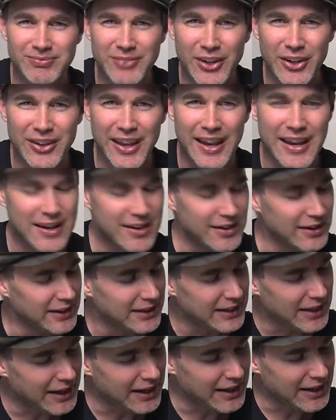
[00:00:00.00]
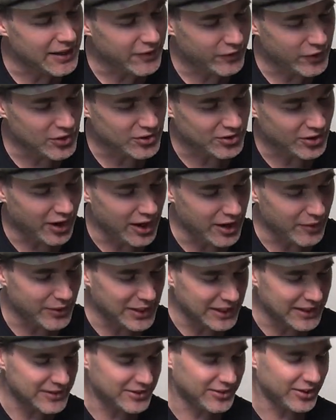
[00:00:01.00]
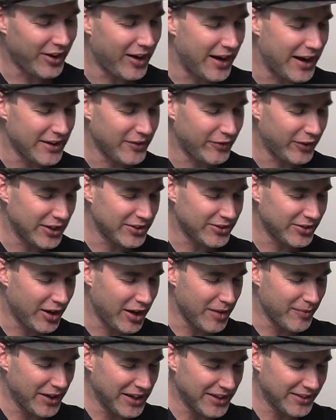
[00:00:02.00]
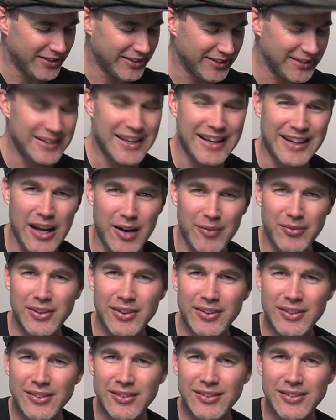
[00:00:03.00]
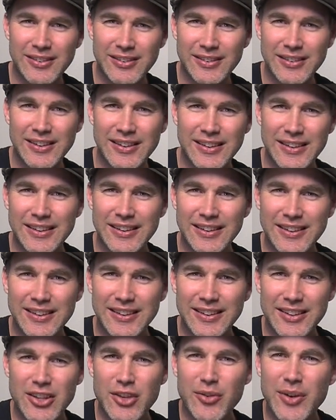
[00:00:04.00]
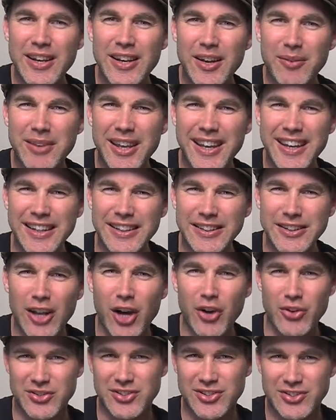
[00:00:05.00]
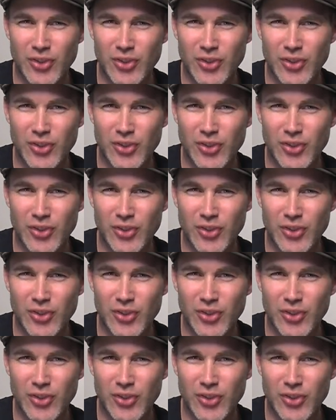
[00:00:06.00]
Okay, if you tie it really tight, if I tie my neck up, you end up getting notes.